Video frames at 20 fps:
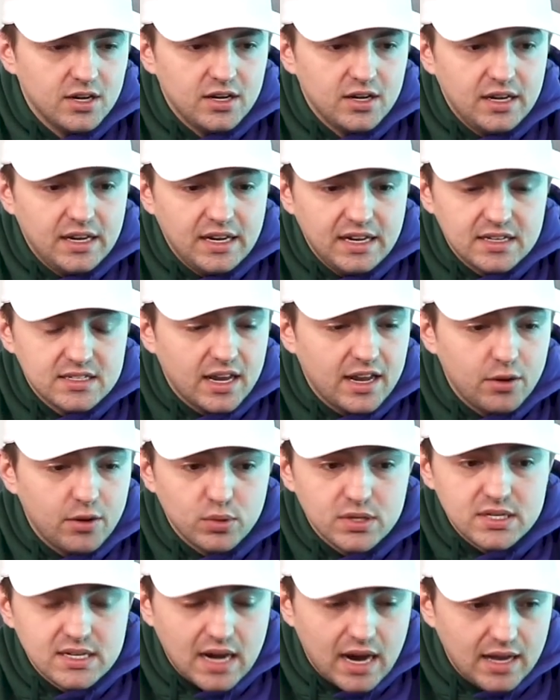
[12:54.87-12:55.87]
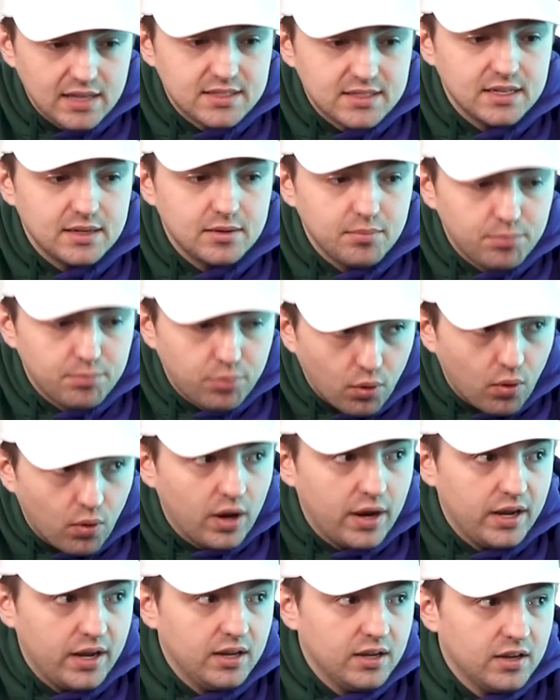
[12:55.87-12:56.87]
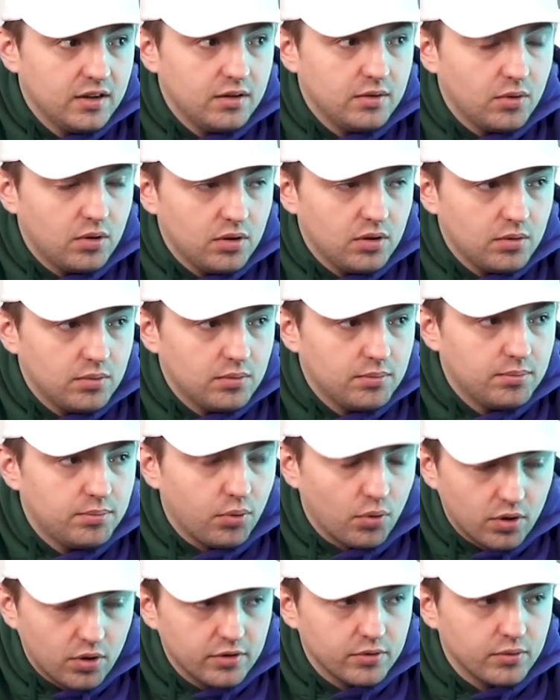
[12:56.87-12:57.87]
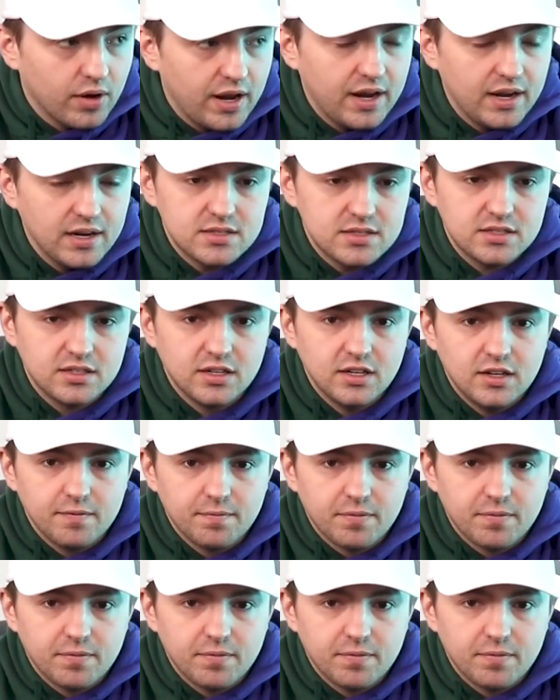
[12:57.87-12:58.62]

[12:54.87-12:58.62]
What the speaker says: He is a Wisconsin boy, born and raised.